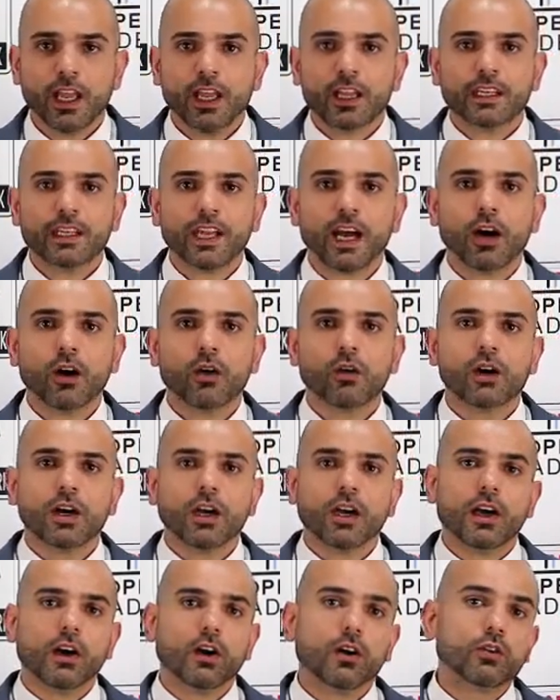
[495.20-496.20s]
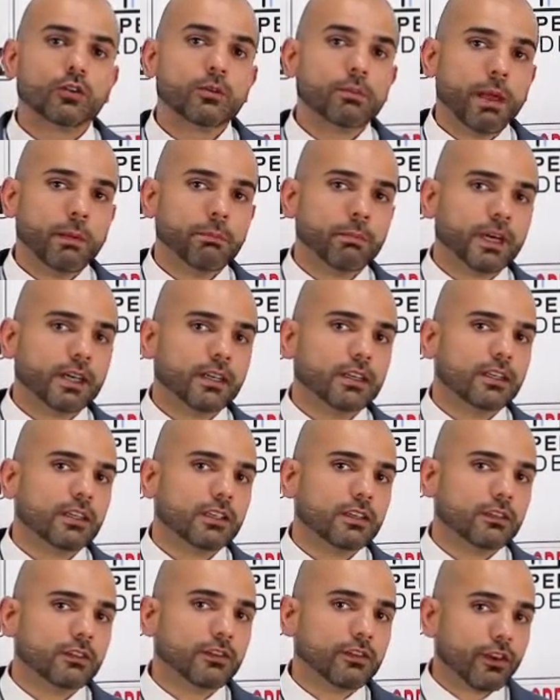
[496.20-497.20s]
Now, remember,
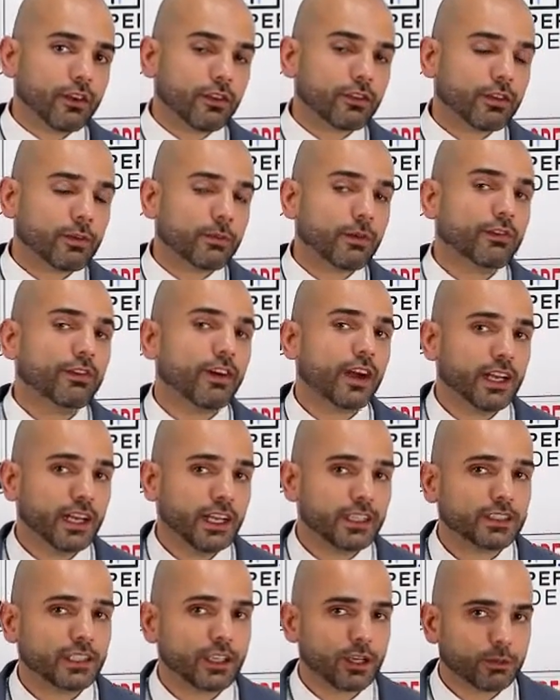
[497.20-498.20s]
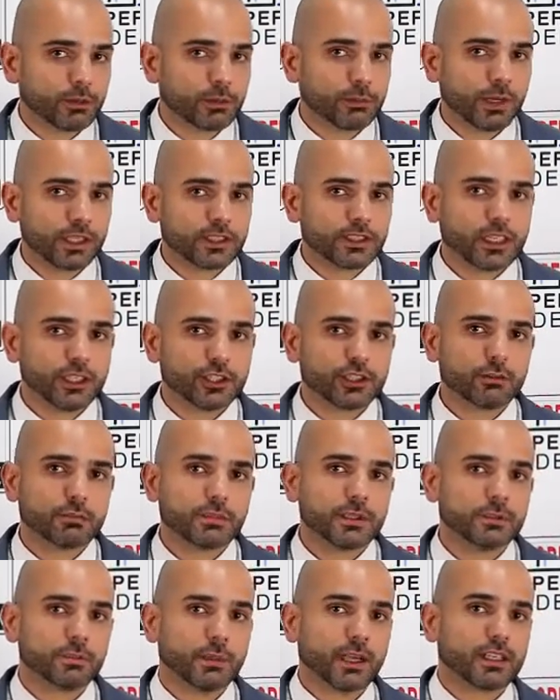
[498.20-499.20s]
from a financing optimization
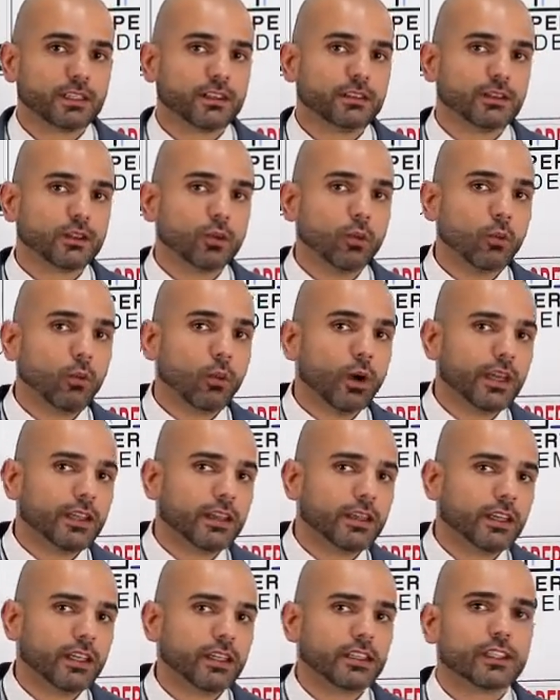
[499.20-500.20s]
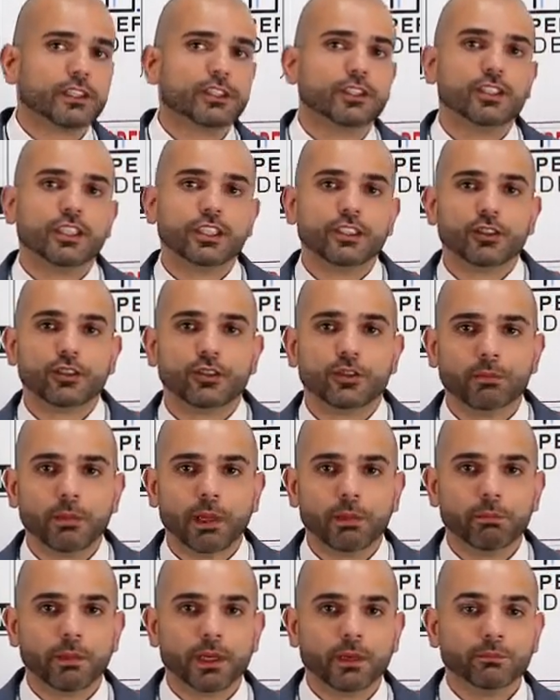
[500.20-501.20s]
perspective, the one thing that you need to
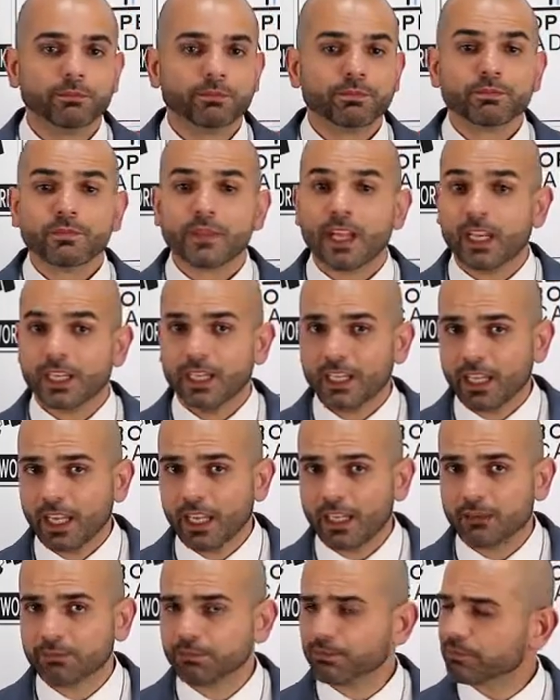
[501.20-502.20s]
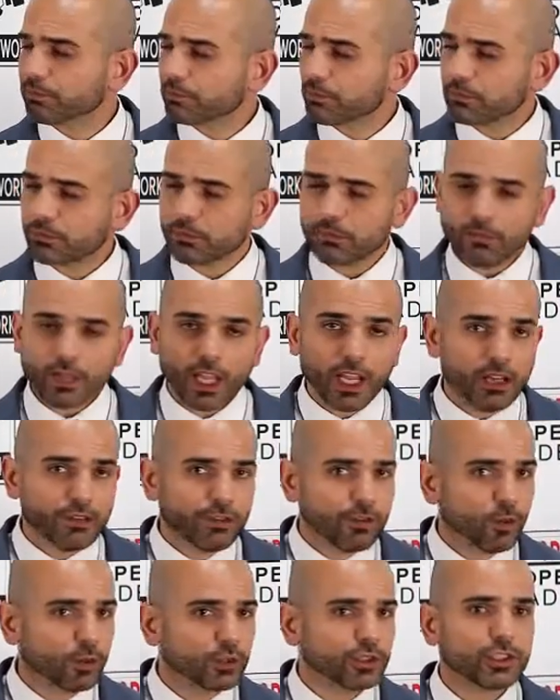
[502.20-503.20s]
remember, and again,
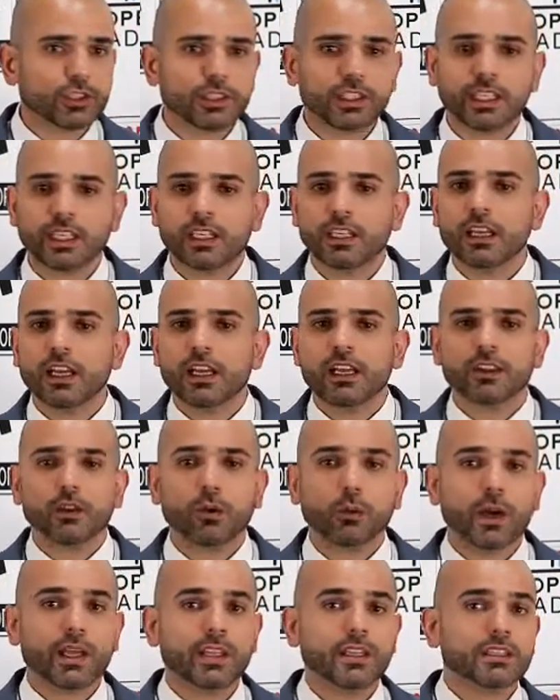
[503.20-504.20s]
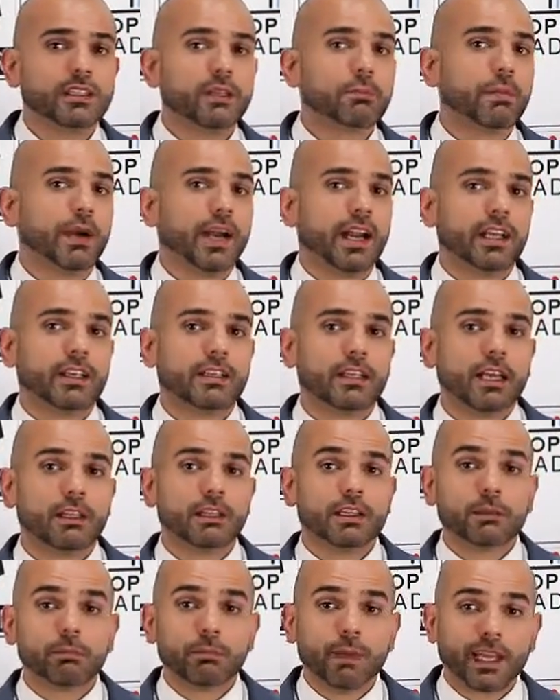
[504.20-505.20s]
unfortunately, the way that
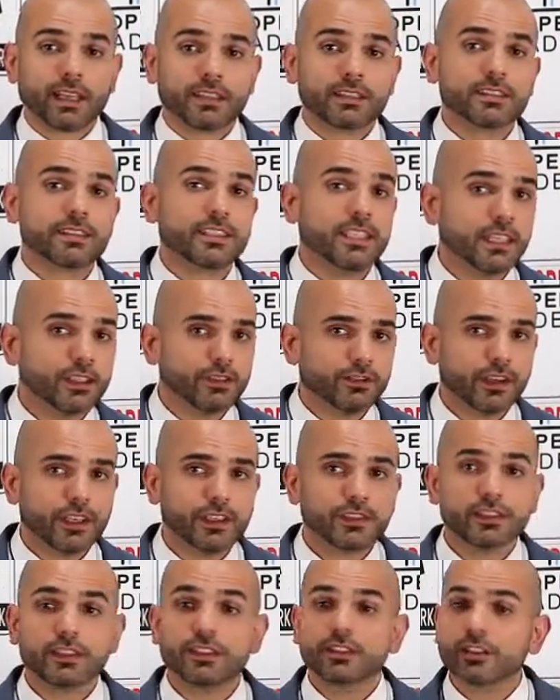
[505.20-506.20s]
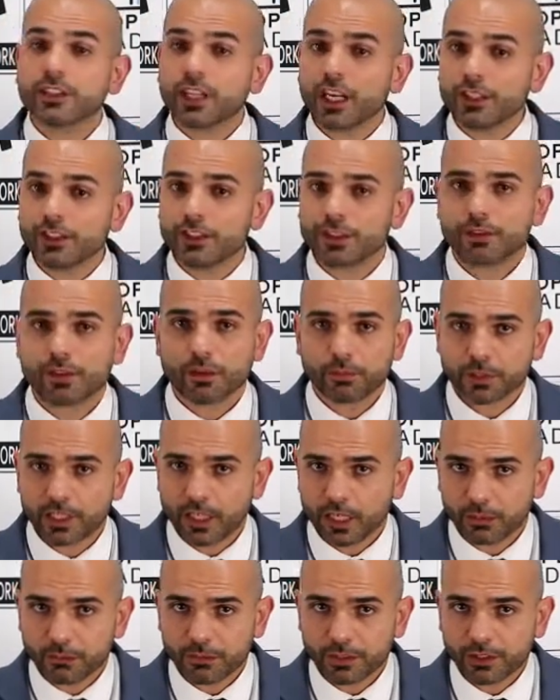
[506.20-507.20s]
the banks see investors changes from
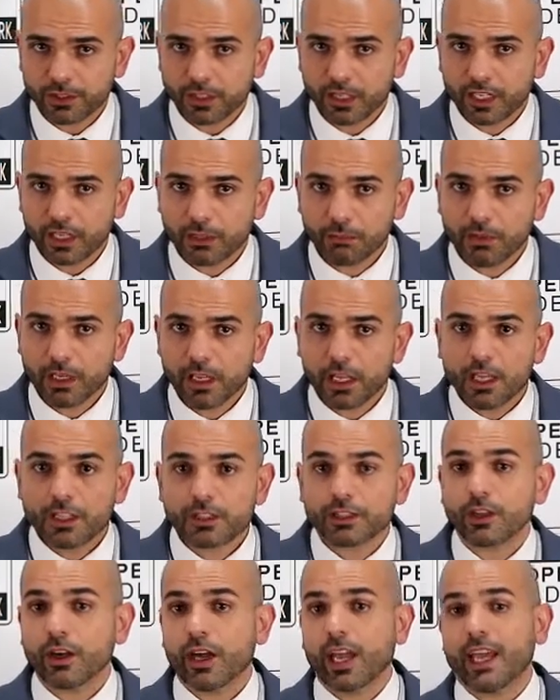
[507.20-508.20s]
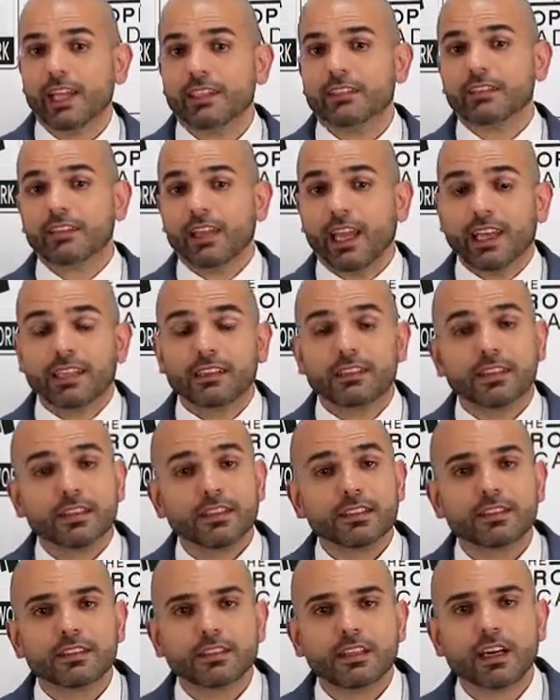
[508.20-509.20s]
time to time. So at
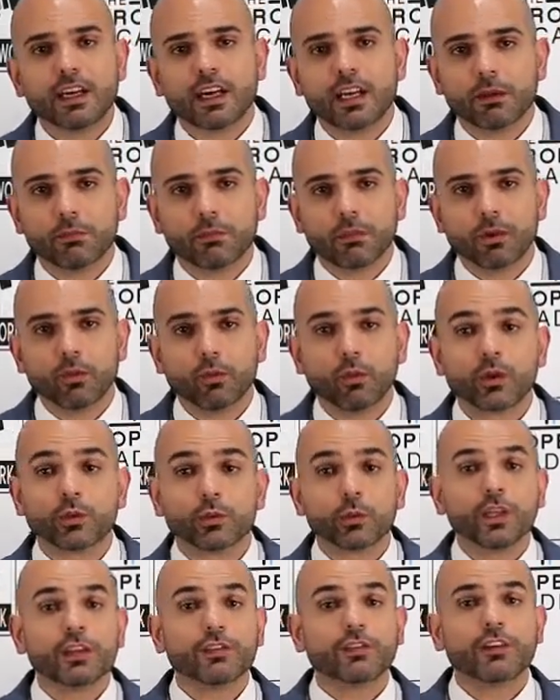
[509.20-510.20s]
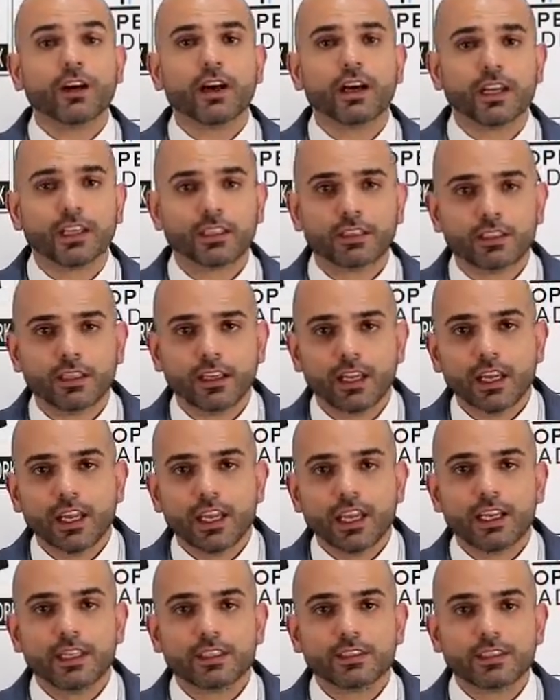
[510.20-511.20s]
this time, what we find
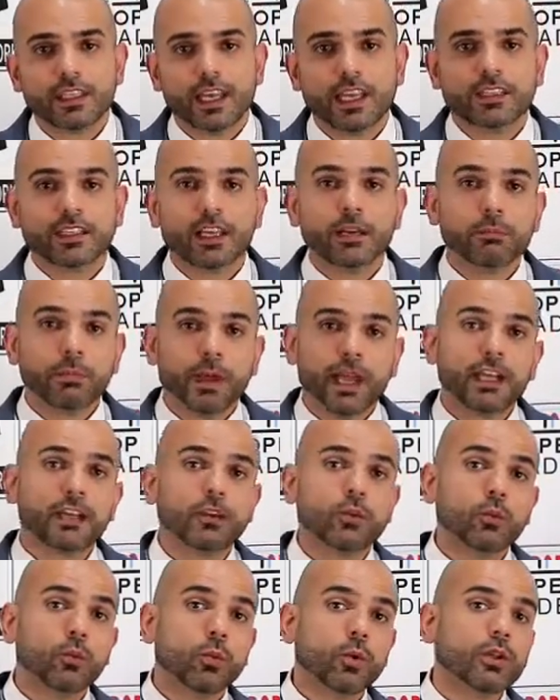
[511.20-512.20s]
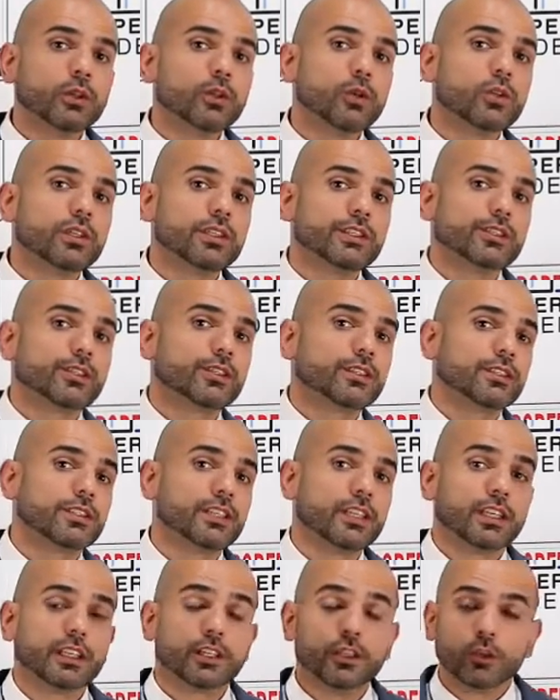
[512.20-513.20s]
is that a bank will always
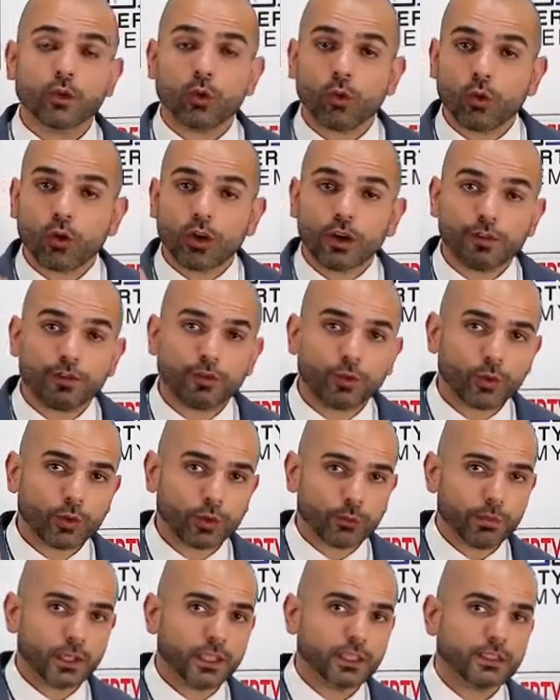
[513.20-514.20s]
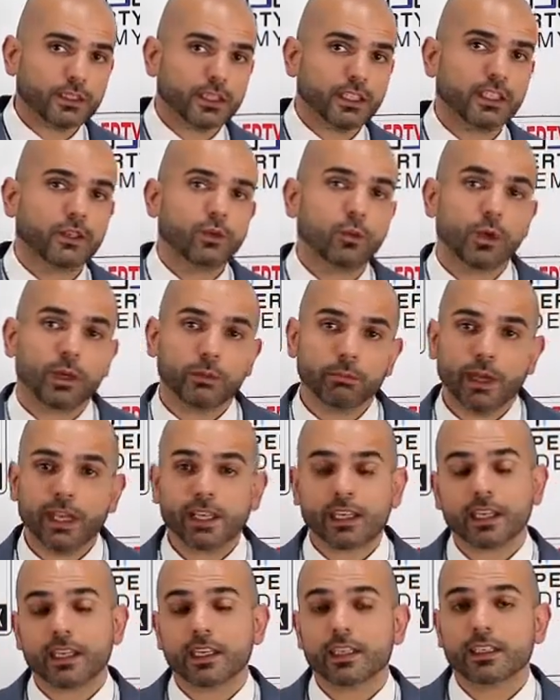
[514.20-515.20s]
consider your affordability when
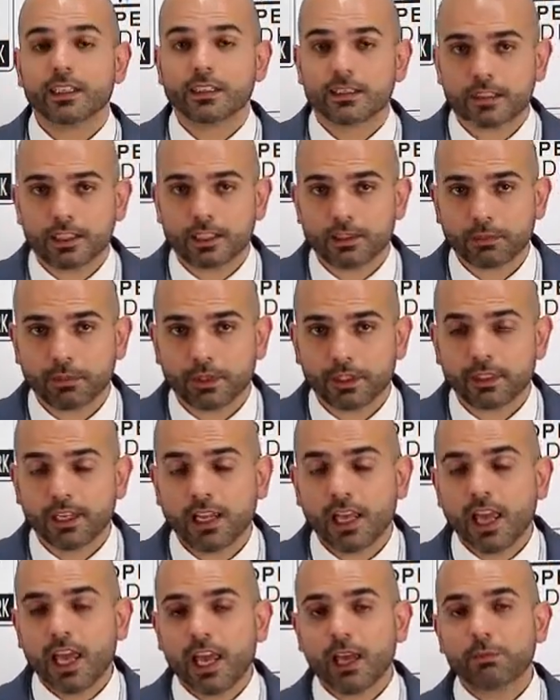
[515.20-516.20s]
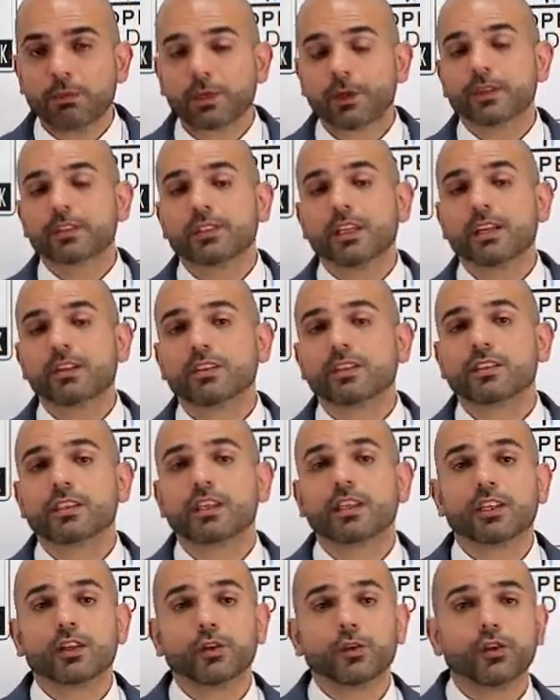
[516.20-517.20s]
making an assessment. And because they
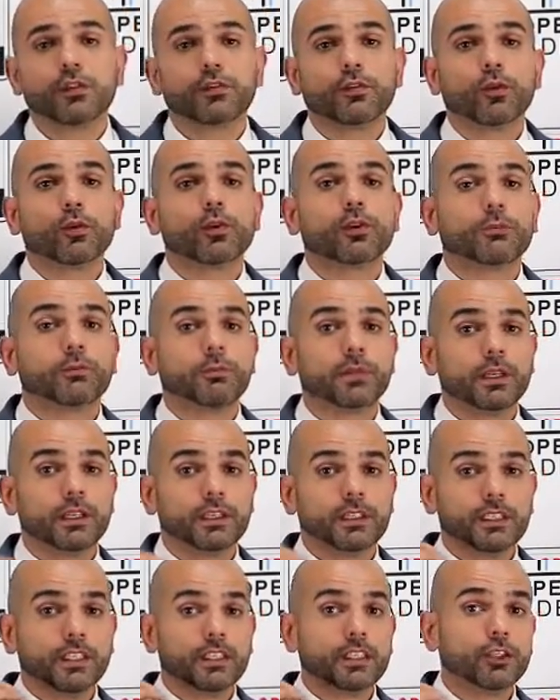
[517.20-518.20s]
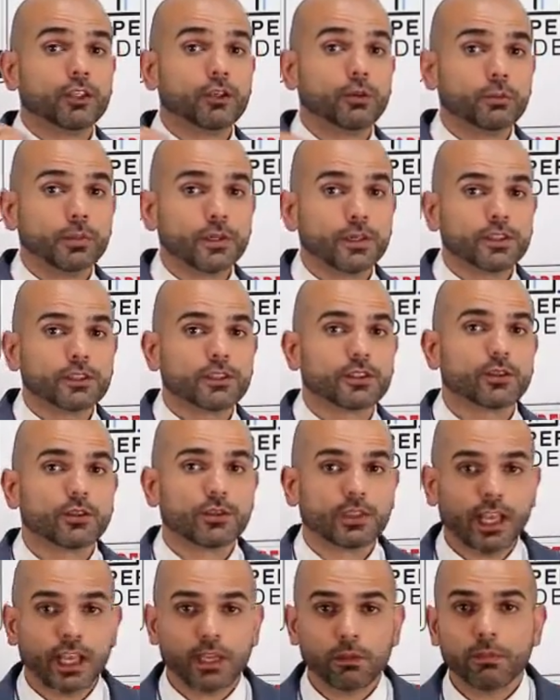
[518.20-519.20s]
consider your affordability in your personal
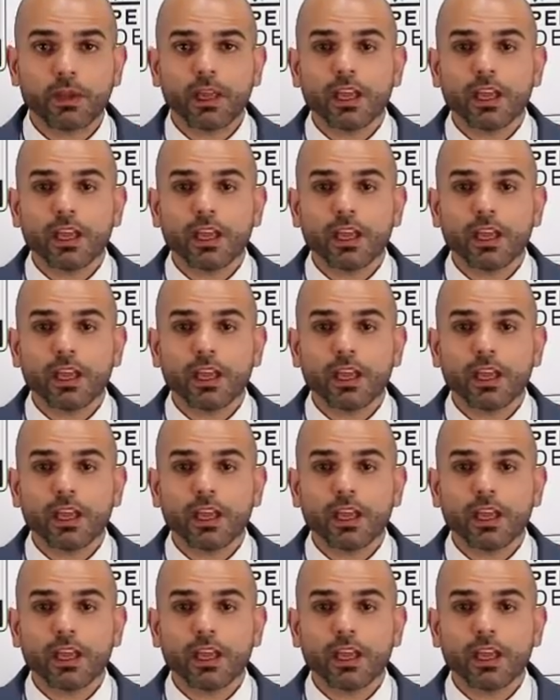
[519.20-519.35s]
name,